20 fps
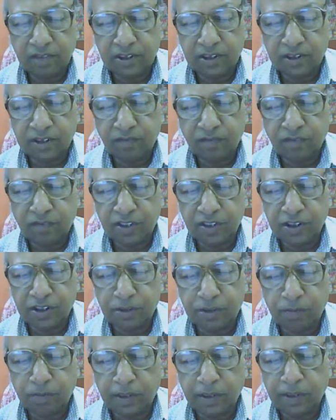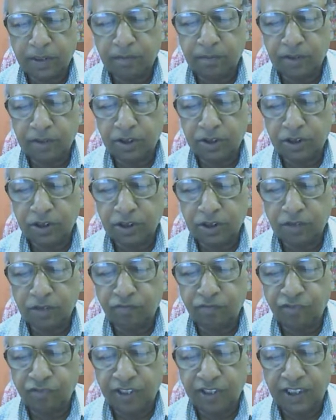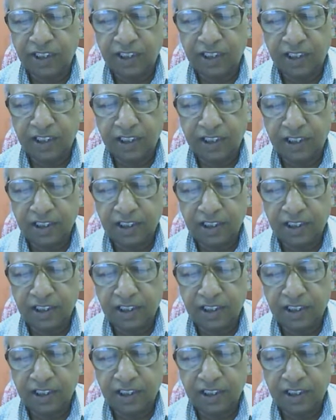the first Prime Minister of Free India.